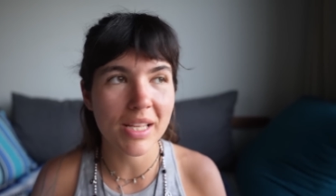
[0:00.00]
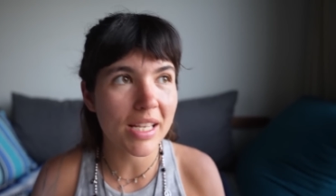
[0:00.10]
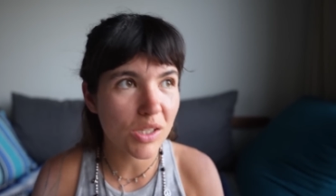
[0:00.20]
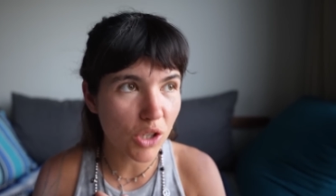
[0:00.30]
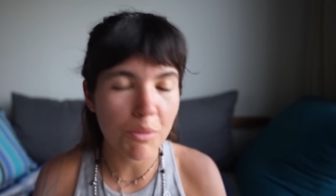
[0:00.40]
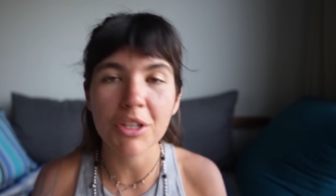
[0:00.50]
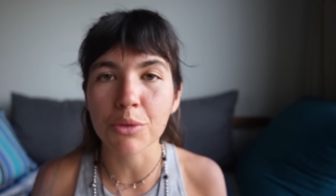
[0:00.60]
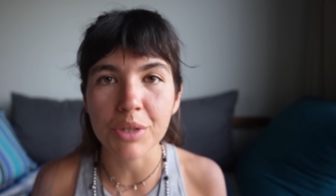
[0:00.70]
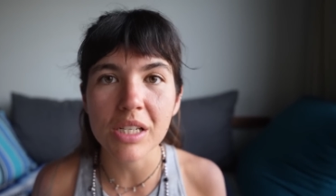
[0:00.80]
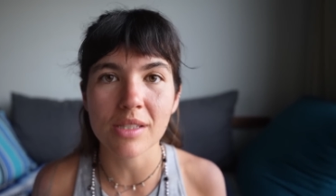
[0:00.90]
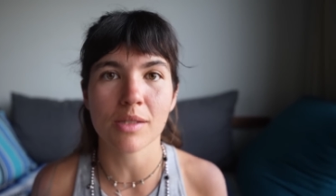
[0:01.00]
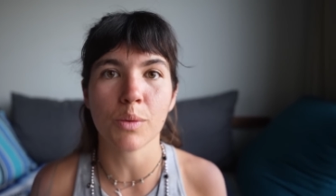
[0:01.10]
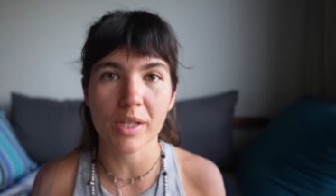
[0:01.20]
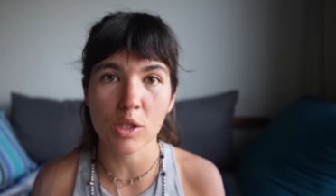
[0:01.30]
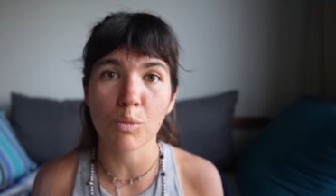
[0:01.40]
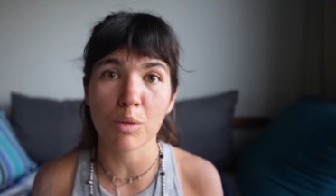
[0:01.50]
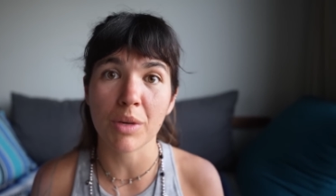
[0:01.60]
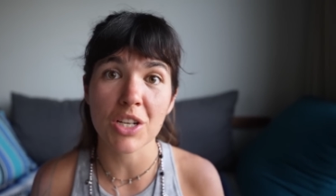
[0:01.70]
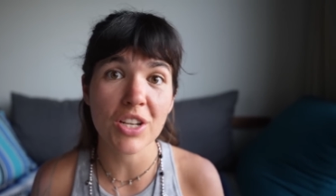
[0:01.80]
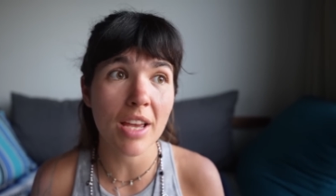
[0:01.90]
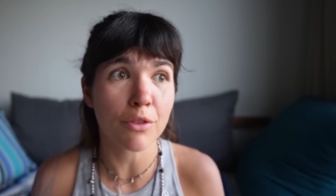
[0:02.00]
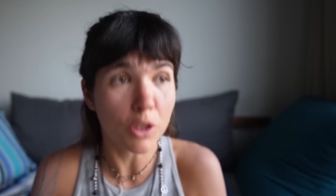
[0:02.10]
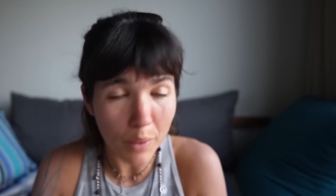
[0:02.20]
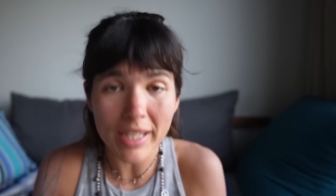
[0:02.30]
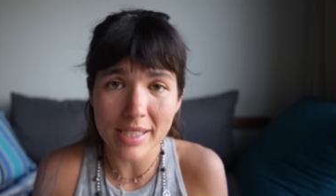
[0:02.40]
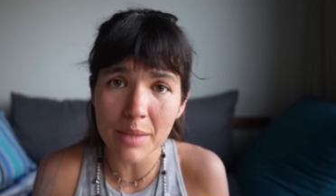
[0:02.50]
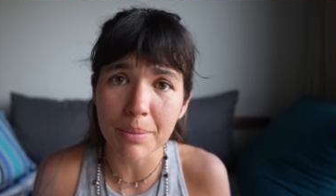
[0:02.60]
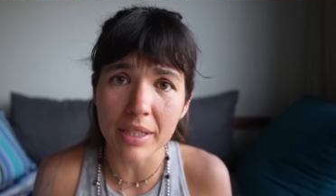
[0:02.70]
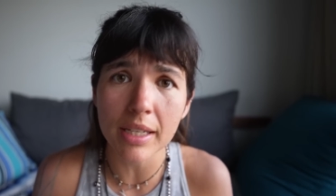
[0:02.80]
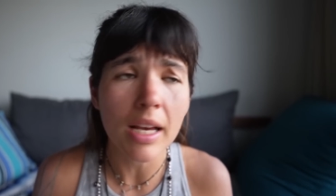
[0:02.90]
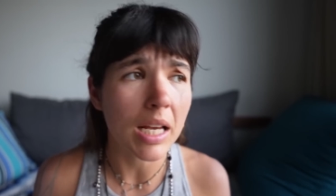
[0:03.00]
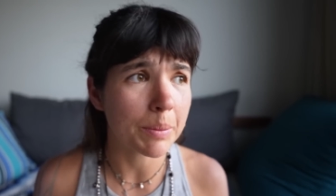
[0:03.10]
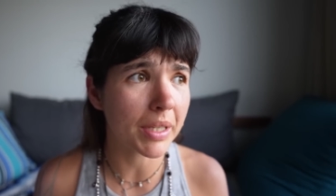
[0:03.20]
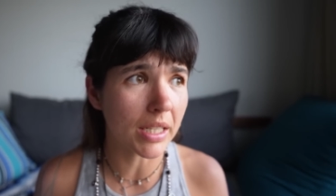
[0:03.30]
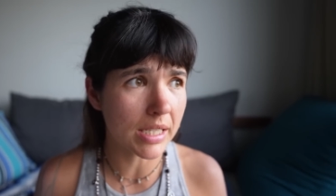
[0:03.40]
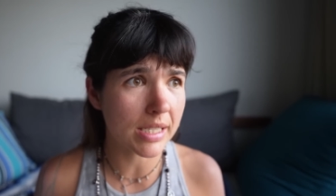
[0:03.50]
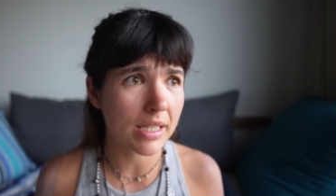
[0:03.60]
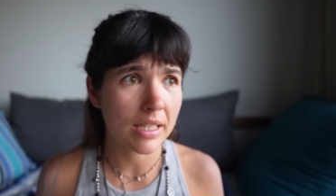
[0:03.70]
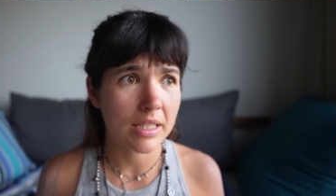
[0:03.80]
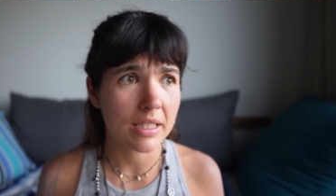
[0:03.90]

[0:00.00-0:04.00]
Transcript: There's so many reasons why someone might shave, or quite simply because